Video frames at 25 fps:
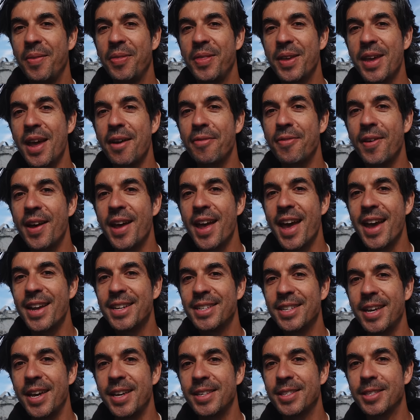The FAA
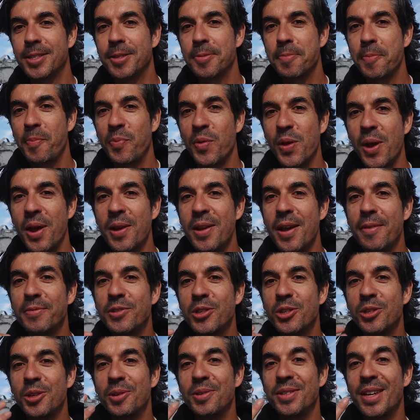test, you only have
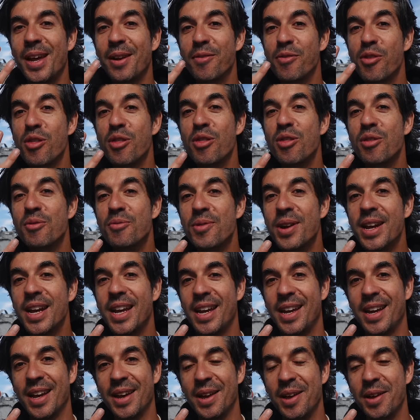to choose out of
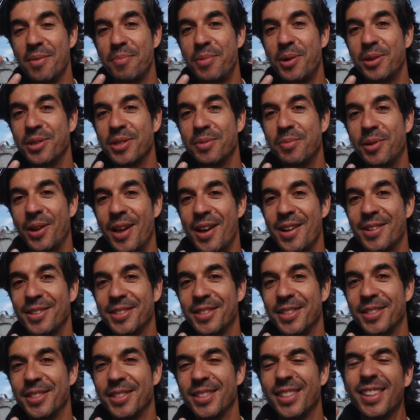3 possible
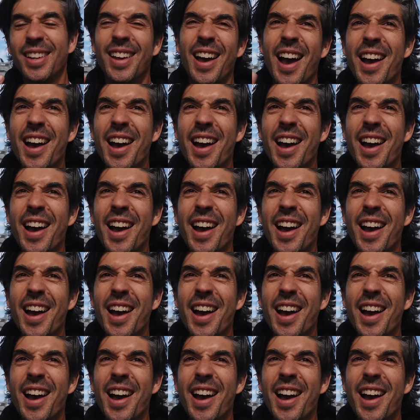answers.